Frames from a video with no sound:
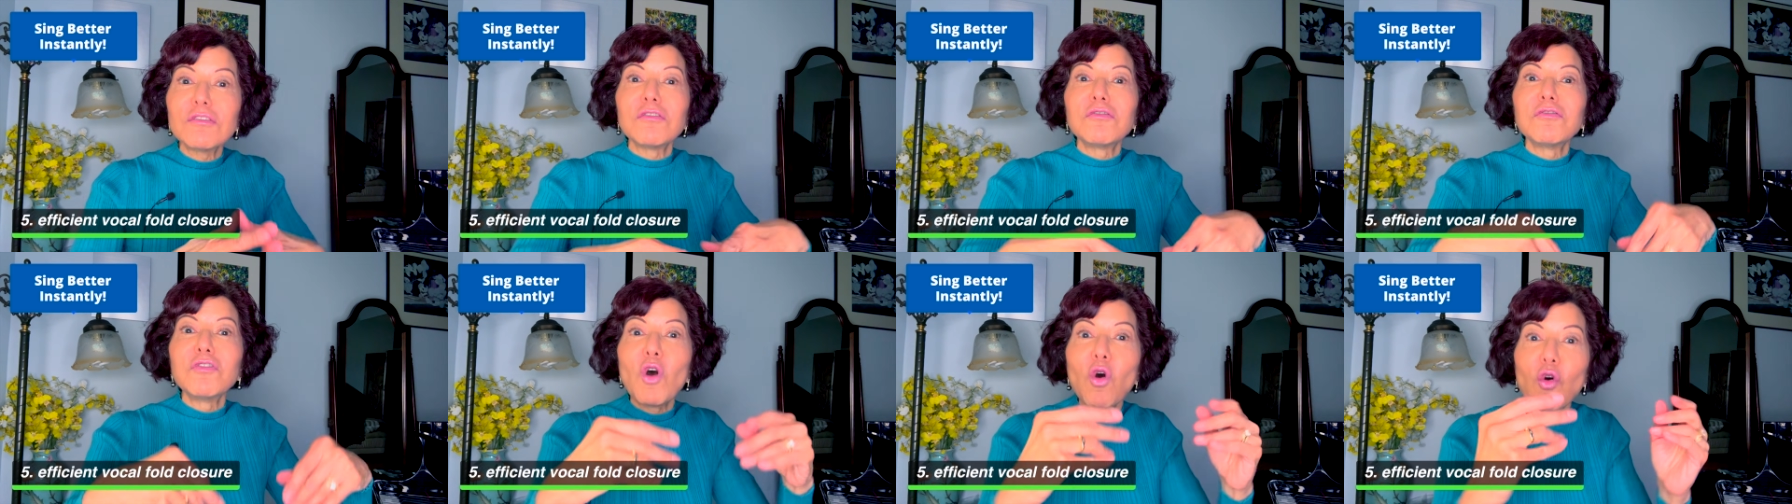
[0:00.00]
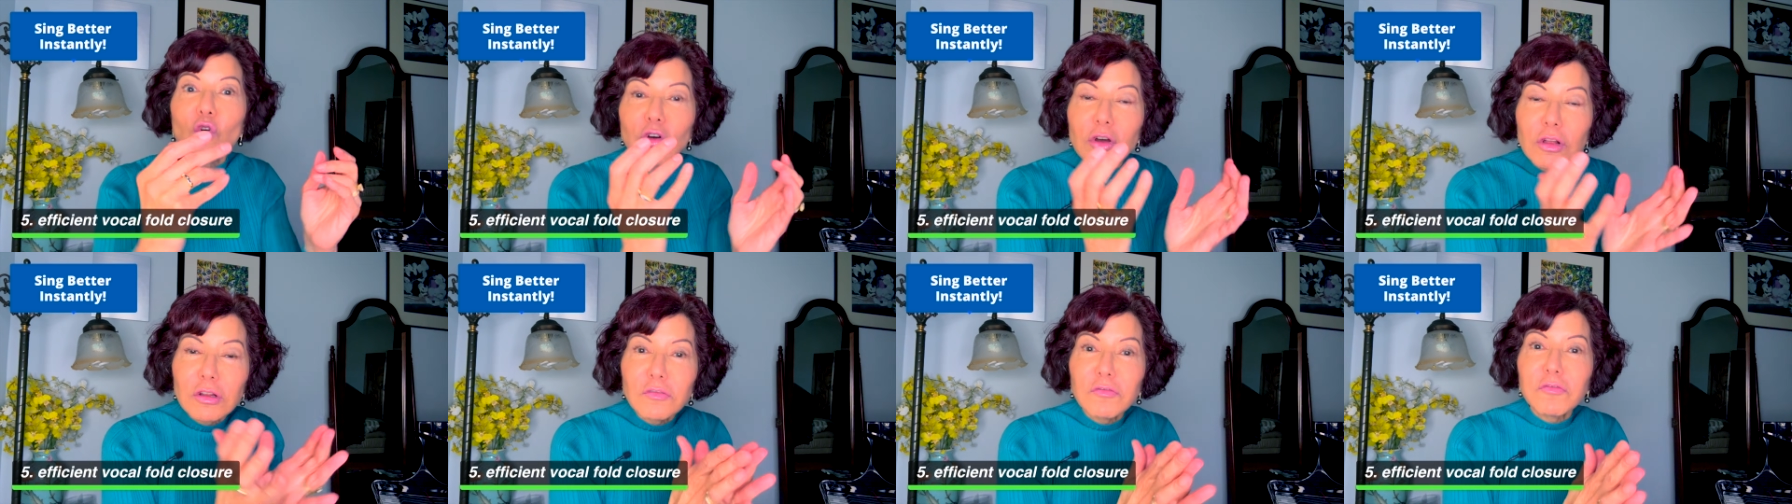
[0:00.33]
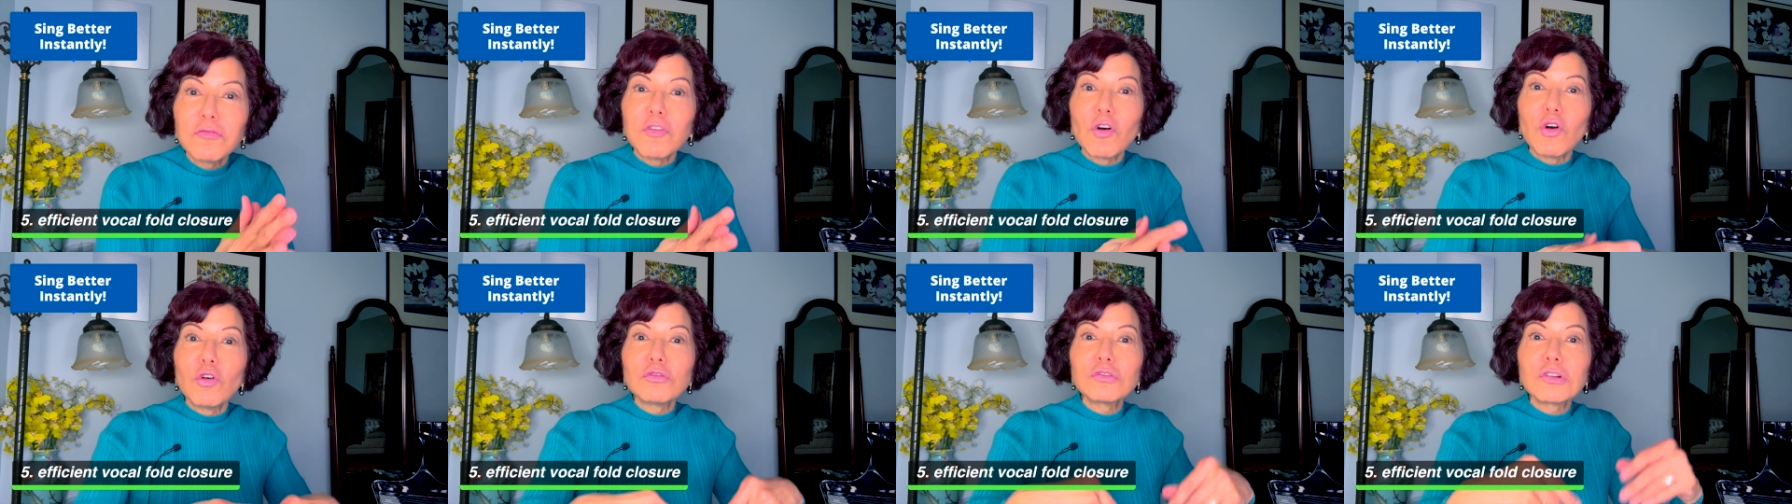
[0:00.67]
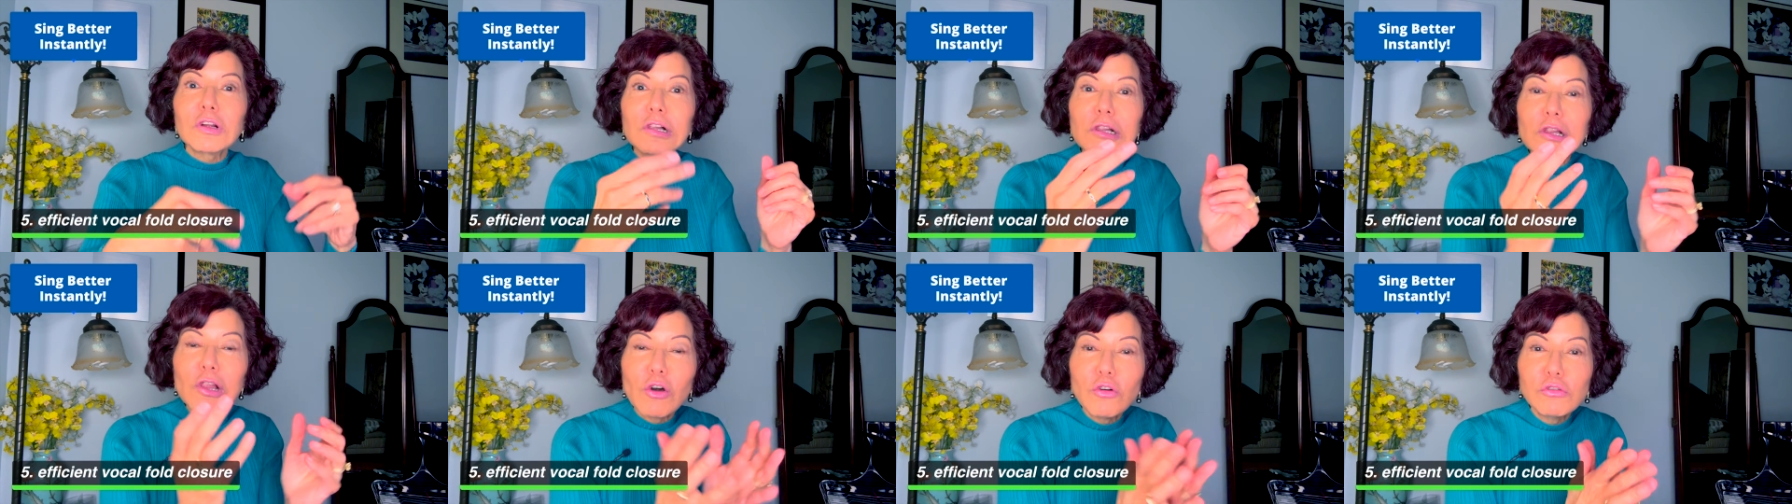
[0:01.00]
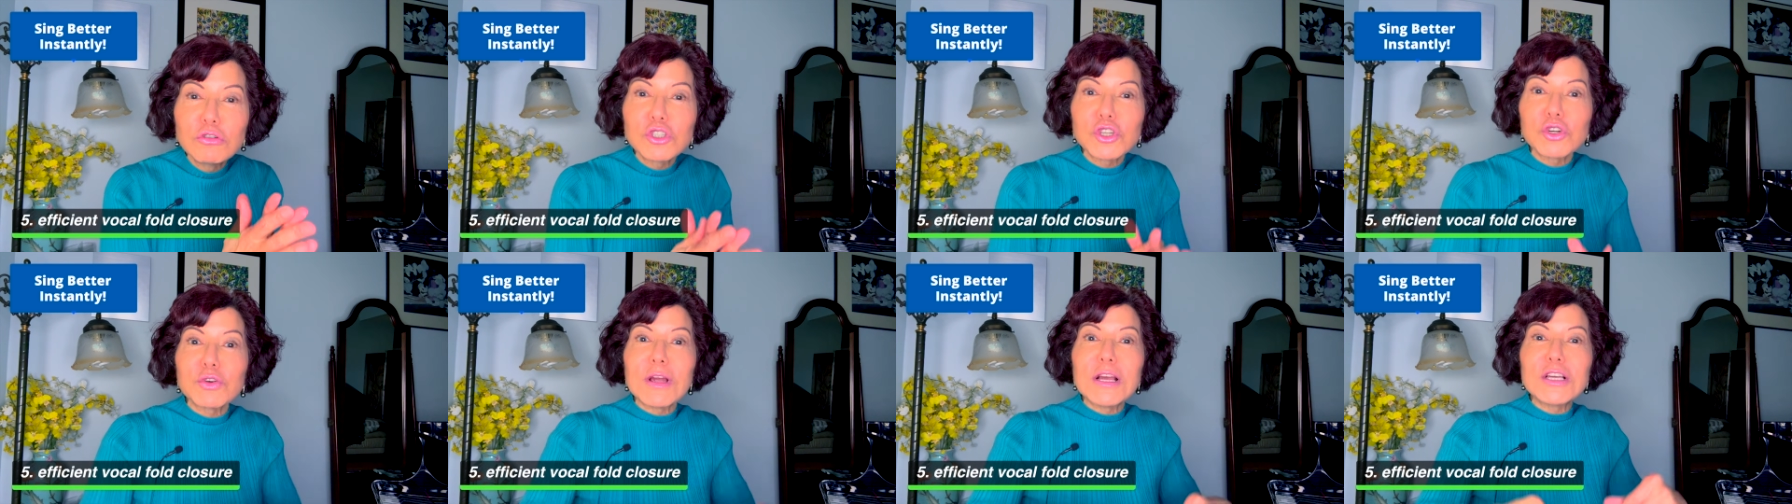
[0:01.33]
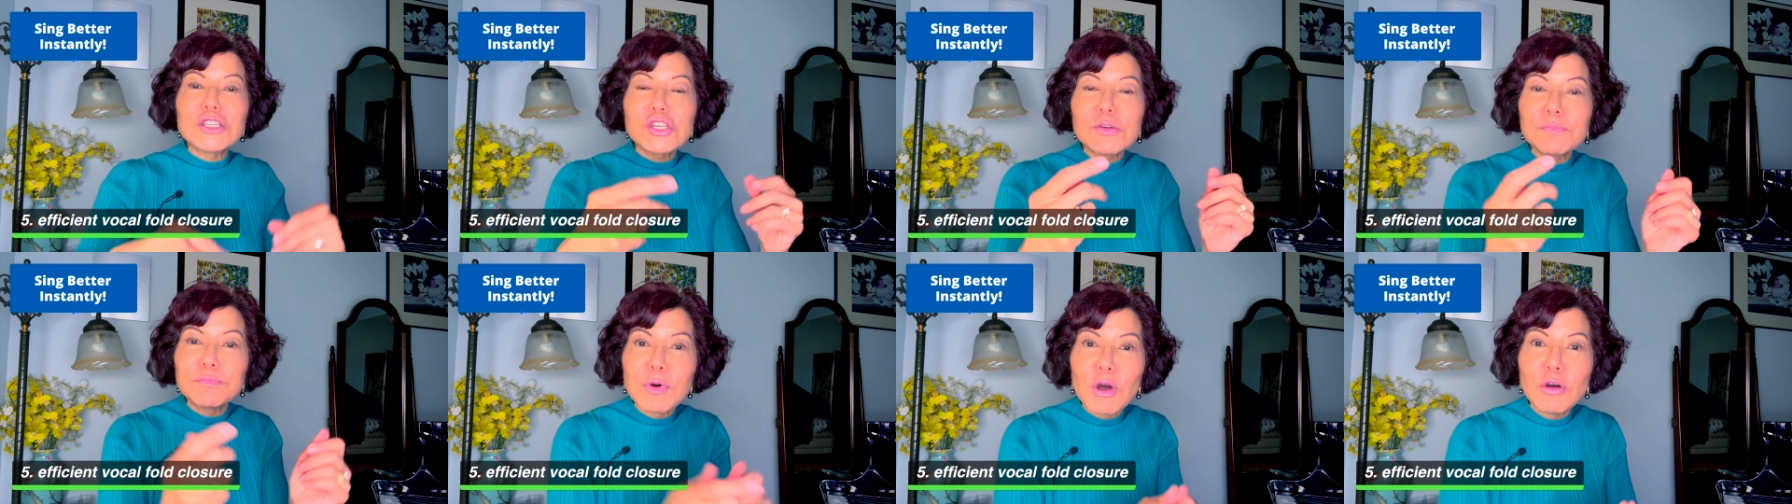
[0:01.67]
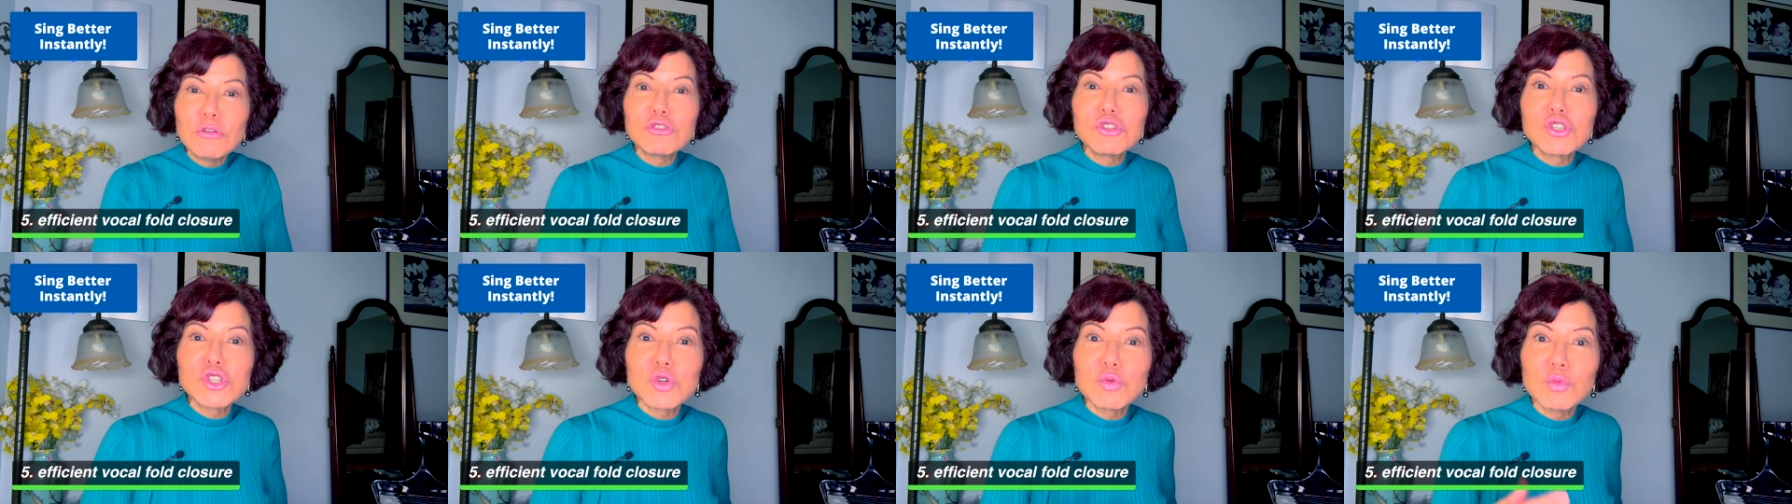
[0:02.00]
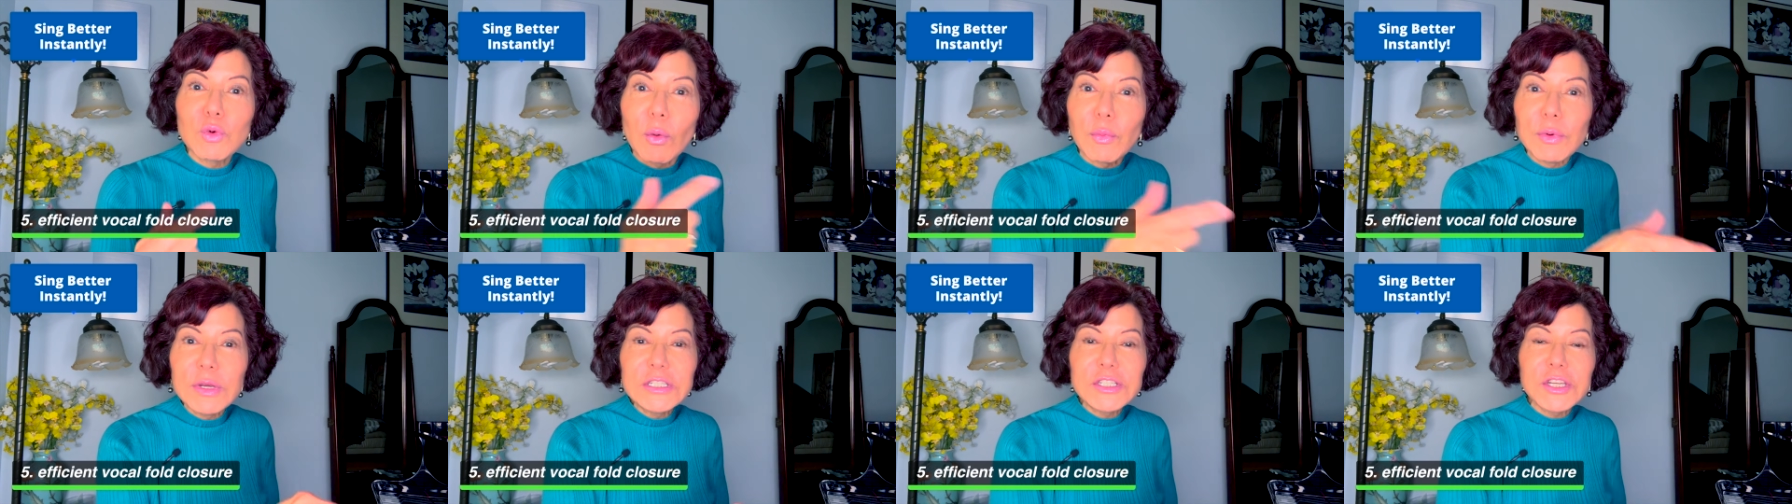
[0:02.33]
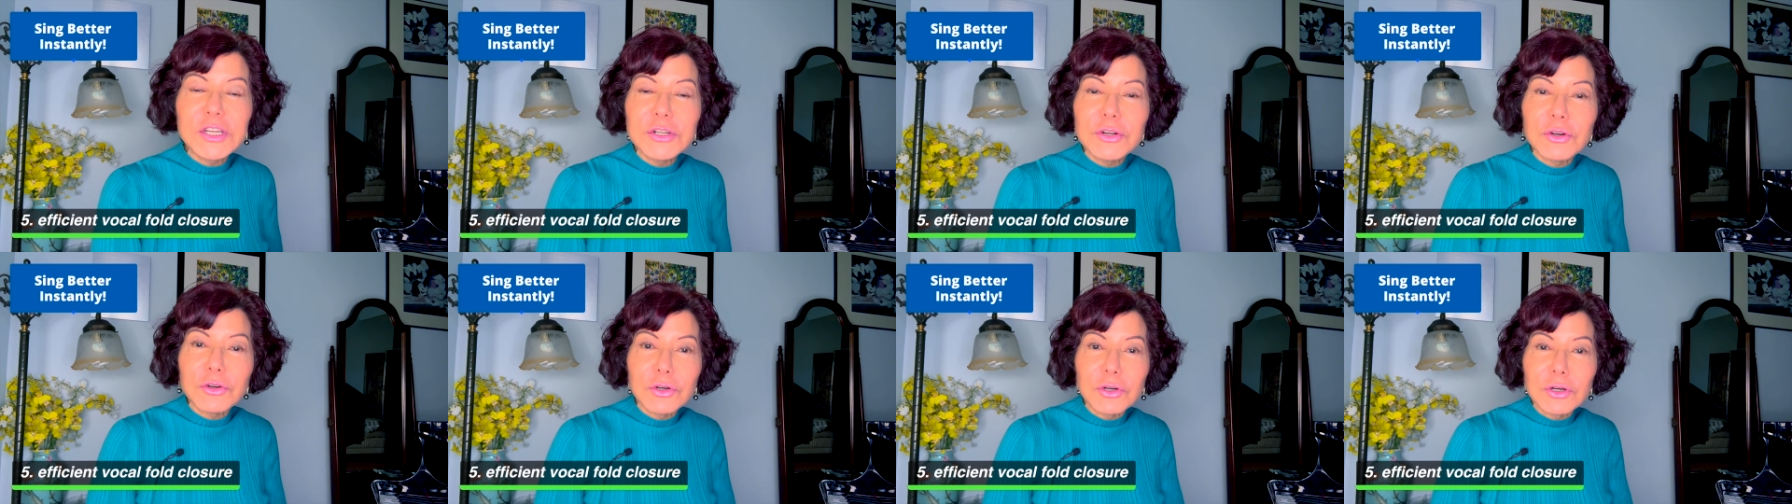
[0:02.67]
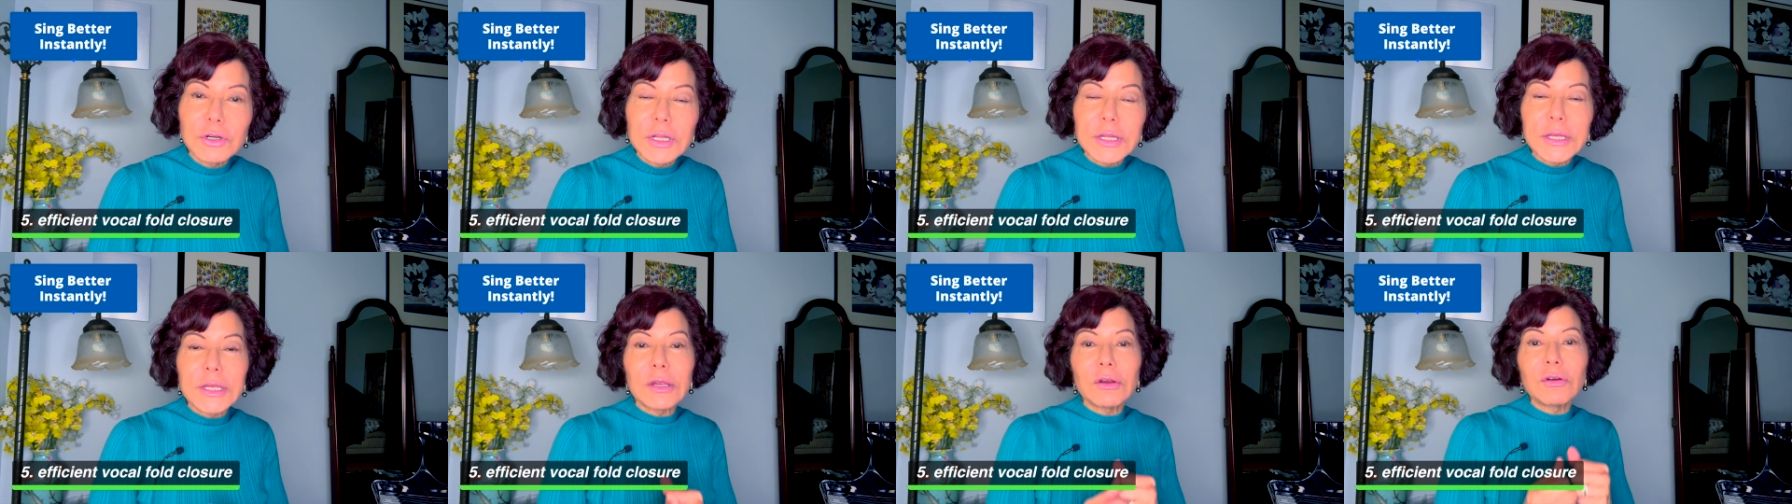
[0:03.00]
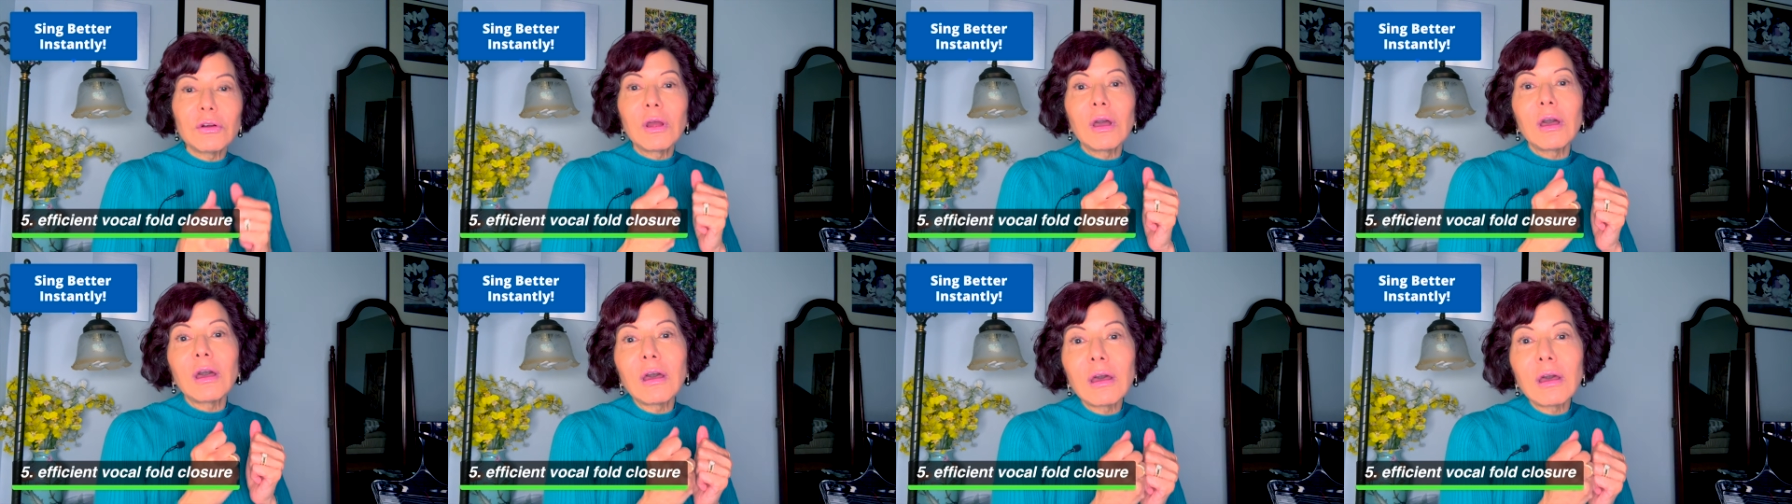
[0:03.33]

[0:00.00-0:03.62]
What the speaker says: vocal fold closure as opposed to what we did earlier.